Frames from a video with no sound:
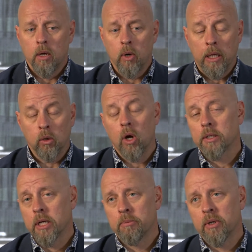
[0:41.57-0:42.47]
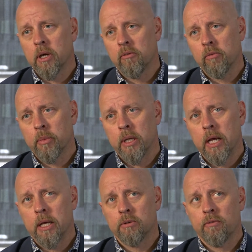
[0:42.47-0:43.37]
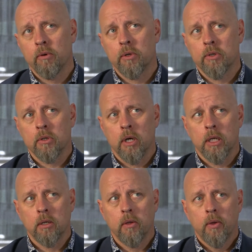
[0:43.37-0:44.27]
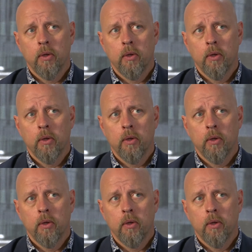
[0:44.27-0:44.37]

for a long time the government has focused on